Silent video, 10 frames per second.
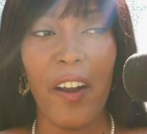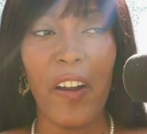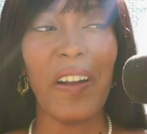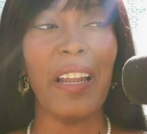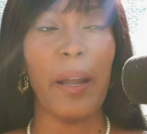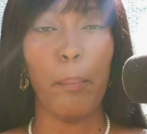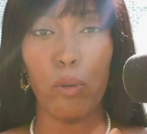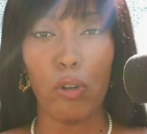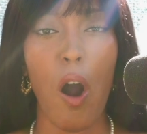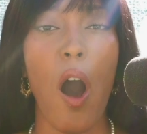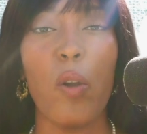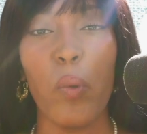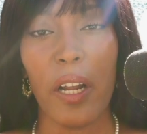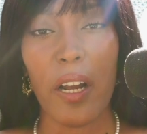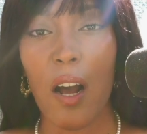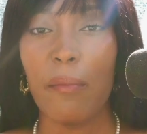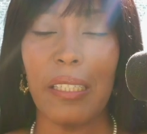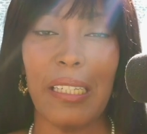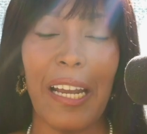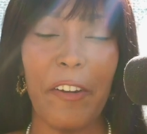very like broad when it
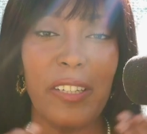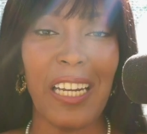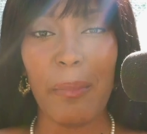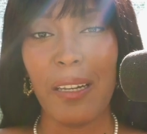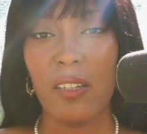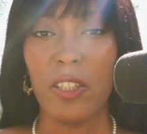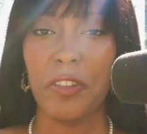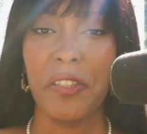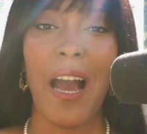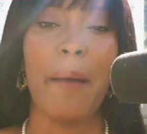comes to the entertainment industry,